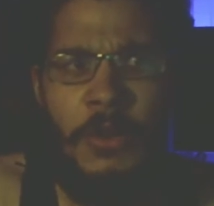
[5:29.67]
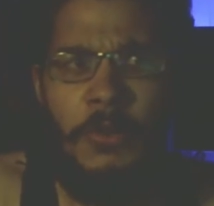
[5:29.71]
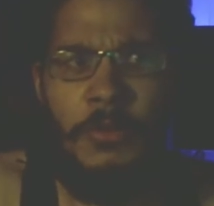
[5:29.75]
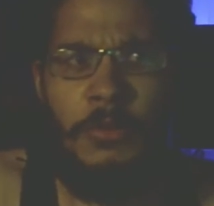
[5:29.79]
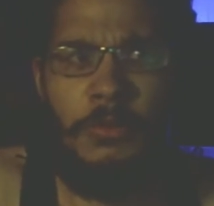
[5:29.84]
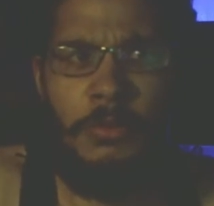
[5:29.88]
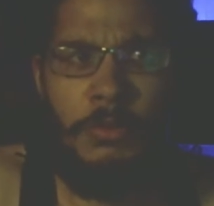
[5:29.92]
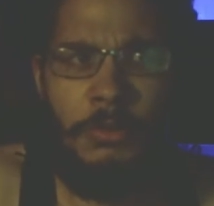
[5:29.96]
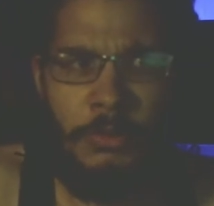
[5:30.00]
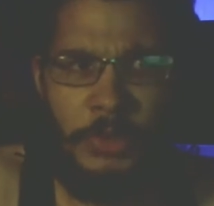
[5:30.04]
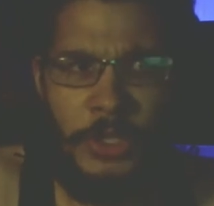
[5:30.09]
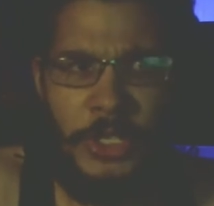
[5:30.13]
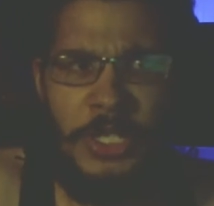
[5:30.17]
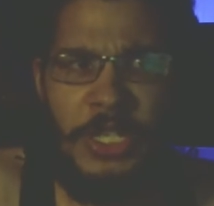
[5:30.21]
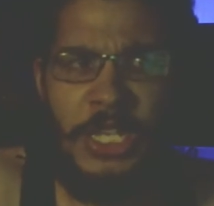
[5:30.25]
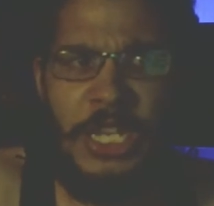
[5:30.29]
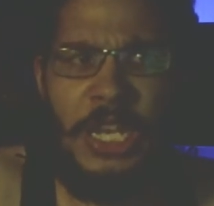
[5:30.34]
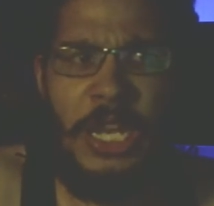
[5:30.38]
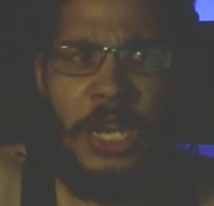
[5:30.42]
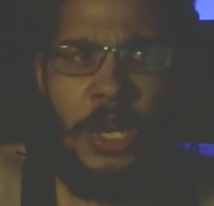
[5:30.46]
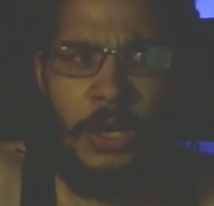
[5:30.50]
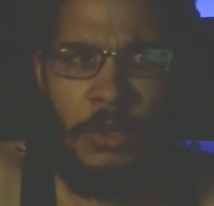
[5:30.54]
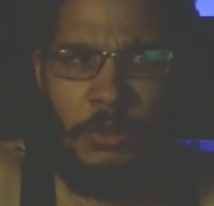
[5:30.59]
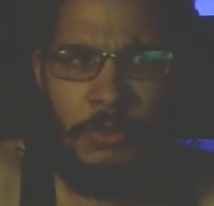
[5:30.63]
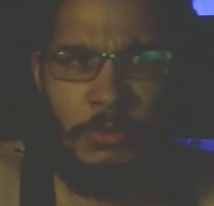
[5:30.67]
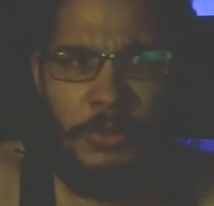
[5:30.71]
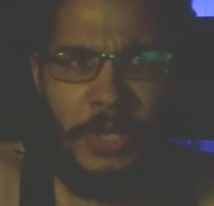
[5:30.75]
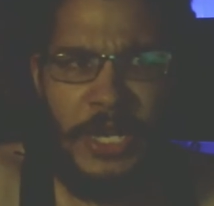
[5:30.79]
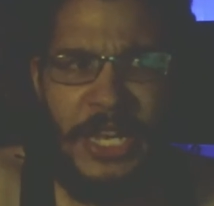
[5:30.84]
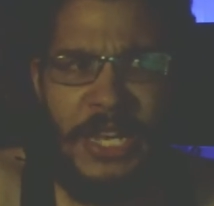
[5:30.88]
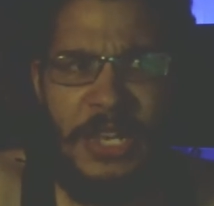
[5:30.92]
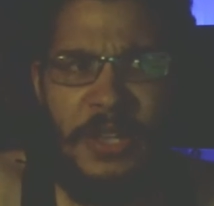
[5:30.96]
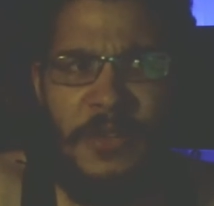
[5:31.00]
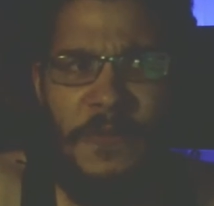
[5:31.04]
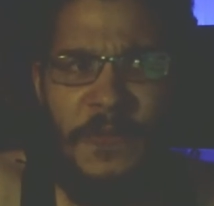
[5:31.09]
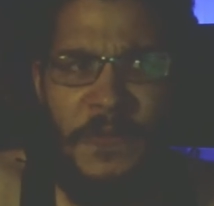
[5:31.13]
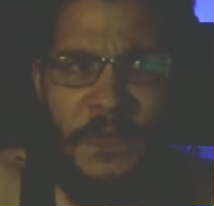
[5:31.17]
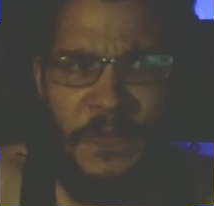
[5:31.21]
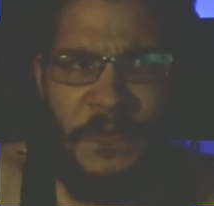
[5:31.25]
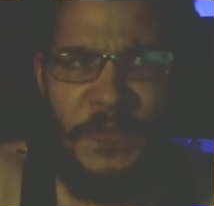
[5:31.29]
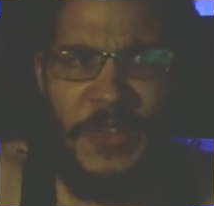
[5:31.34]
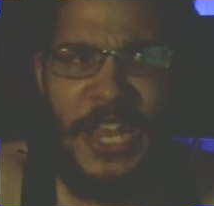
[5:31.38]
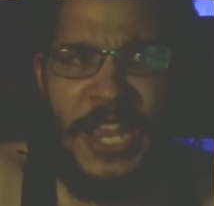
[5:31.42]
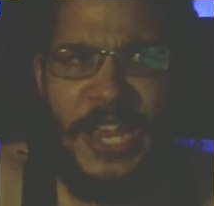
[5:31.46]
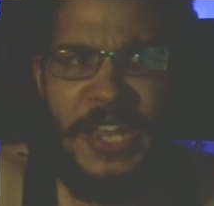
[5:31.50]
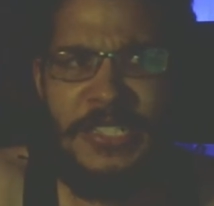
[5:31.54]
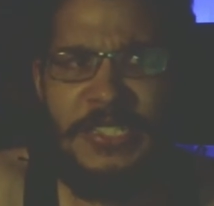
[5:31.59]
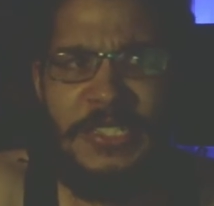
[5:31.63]
Really great,
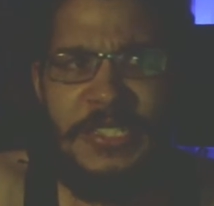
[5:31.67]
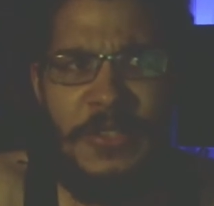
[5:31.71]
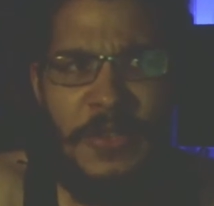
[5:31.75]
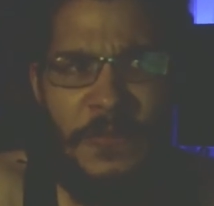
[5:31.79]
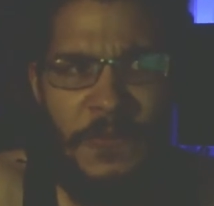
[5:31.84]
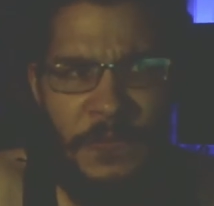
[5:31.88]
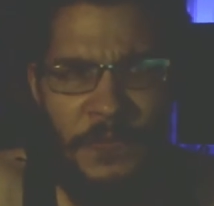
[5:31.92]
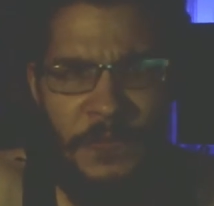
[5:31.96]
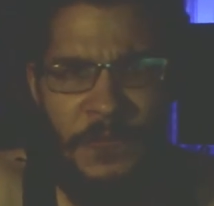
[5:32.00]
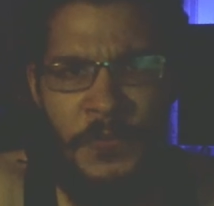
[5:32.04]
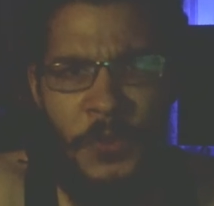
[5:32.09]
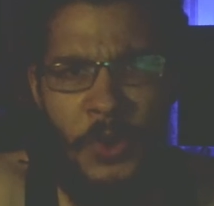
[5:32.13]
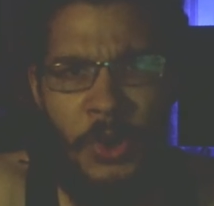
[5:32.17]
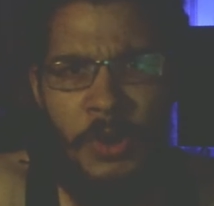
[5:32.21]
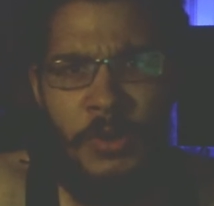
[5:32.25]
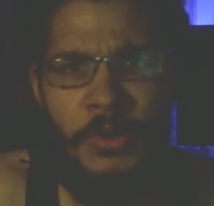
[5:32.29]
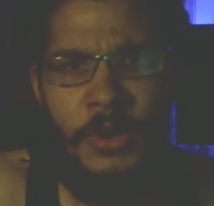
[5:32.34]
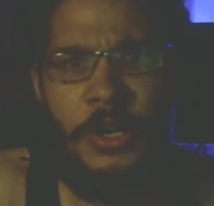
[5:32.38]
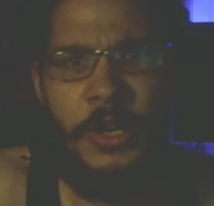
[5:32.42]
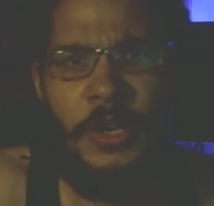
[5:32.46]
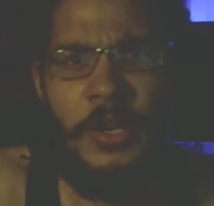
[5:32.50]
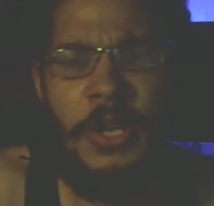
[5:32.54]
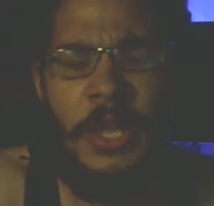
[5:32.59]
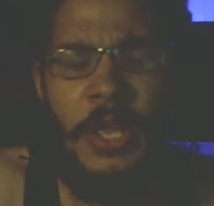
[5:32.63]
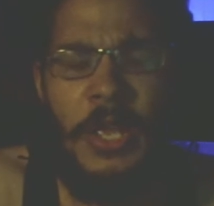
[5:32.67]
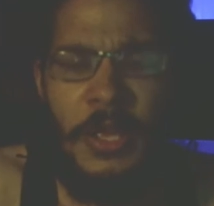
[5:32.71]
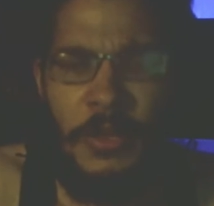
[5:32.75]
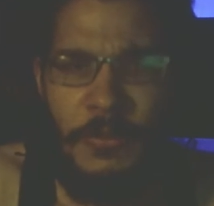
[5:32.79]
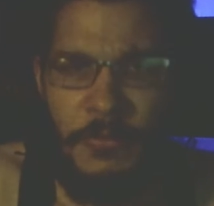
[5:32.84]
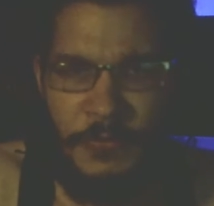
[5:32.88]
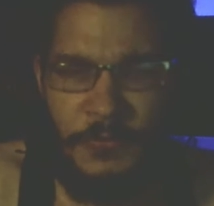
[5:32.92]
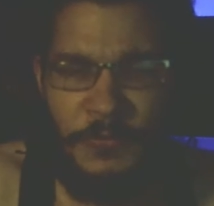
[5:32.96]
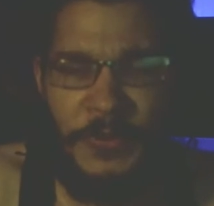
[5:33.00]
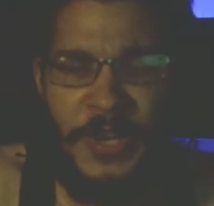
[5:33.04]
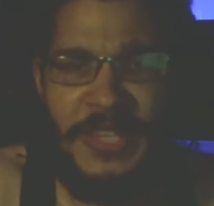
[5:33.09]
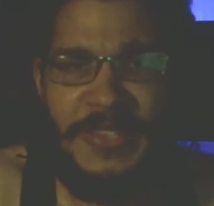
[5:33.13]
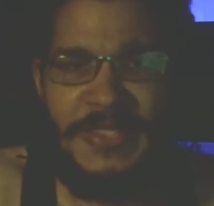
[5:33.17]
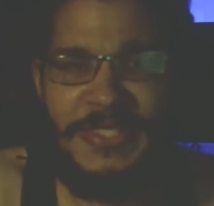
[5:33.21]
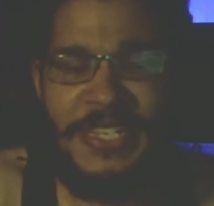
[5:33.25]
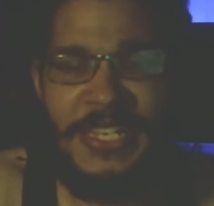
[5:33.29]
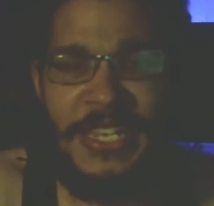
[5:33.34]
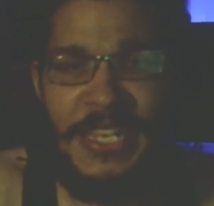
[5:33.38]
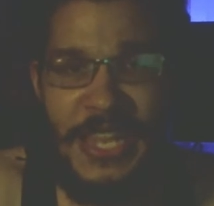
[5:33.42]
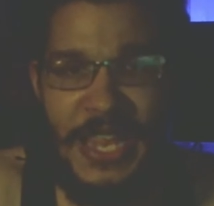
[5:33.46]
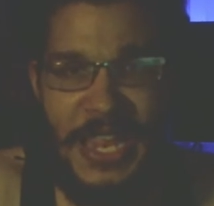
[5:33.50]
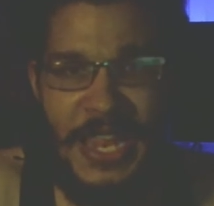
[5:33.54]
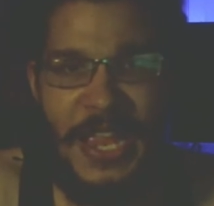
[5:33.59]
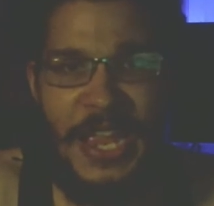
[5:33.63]
fast-forward,
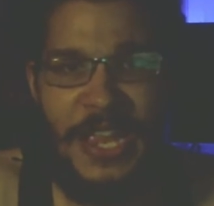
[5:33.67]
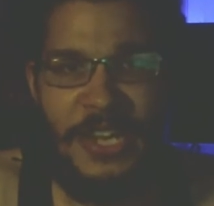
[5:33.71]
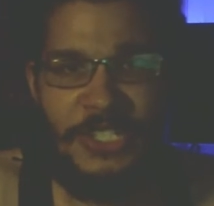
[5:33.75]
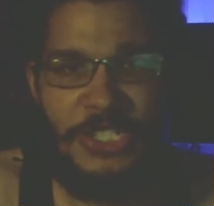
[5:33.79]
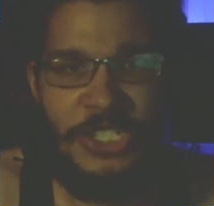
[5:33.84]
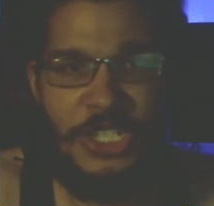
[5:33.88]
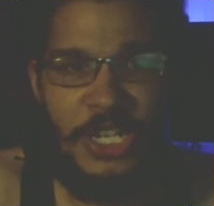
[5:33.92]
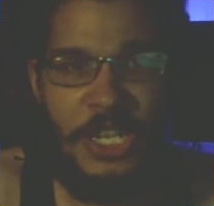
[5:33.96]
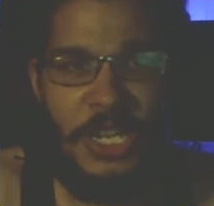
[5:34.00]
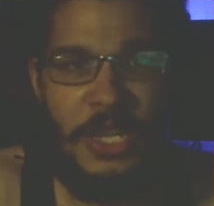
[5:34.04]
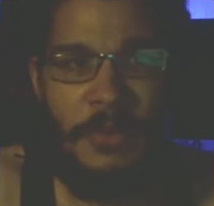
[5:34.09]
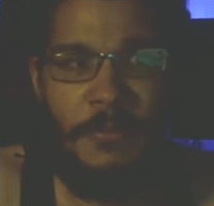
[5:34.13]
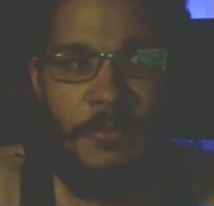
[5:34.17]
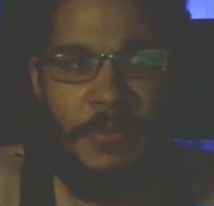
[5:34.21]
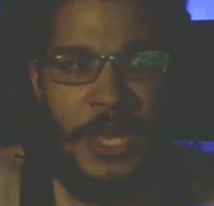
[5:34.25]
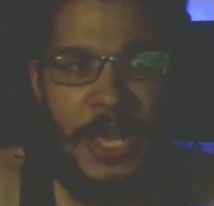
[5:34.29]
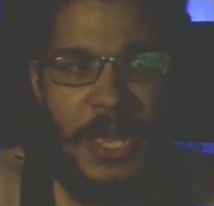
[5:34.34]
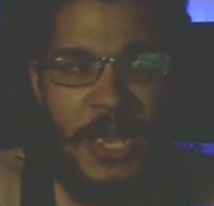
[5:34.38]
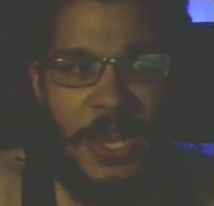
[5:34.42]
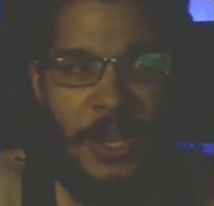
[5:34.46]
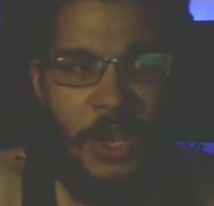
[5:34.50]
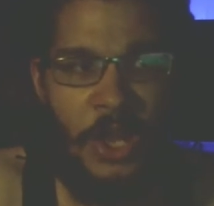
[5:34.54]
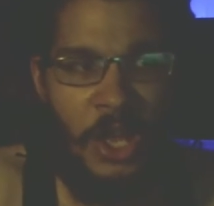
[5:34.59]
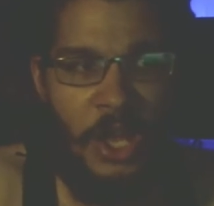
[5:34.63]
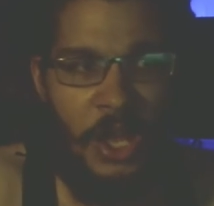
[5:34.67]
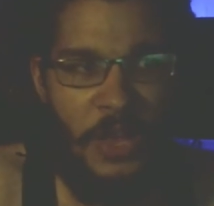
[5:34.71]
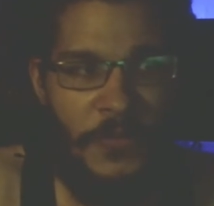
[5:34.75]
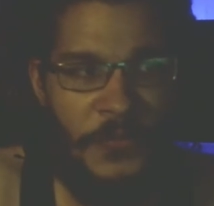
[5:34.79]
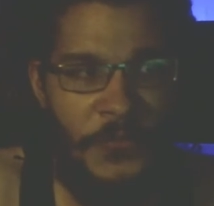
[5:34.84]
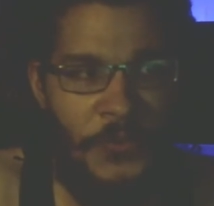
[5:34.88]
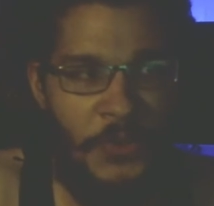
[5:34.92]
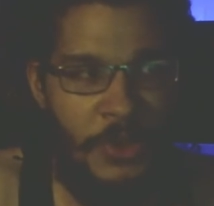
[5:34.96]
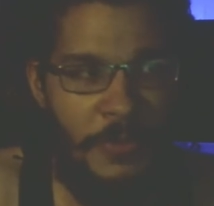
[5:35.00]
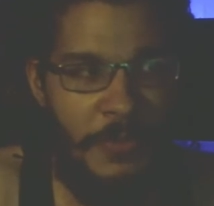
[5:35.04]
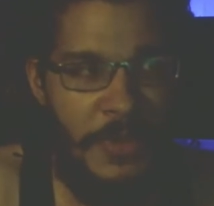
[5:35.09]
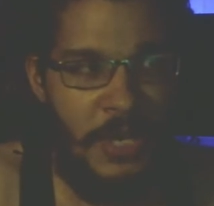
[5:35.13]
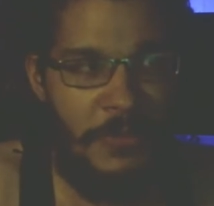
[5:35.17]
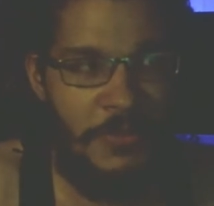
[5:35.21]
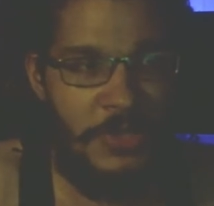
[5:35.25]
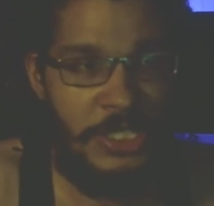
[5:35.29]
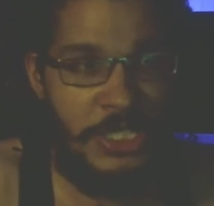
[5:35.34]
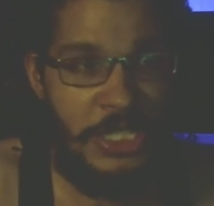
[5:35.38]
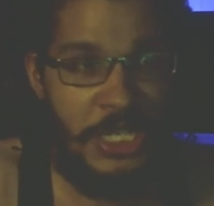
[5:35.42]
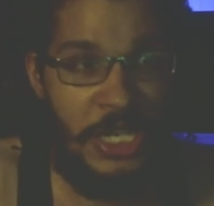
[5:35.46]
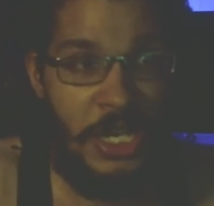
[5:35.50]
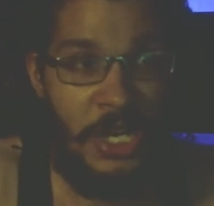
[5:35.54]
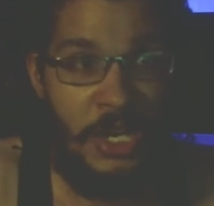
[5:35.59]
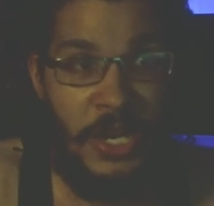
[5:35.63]
frenzy action by all four members
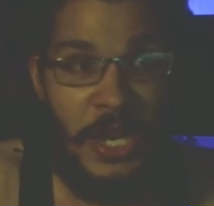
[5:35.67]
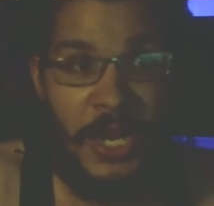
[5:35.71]
here.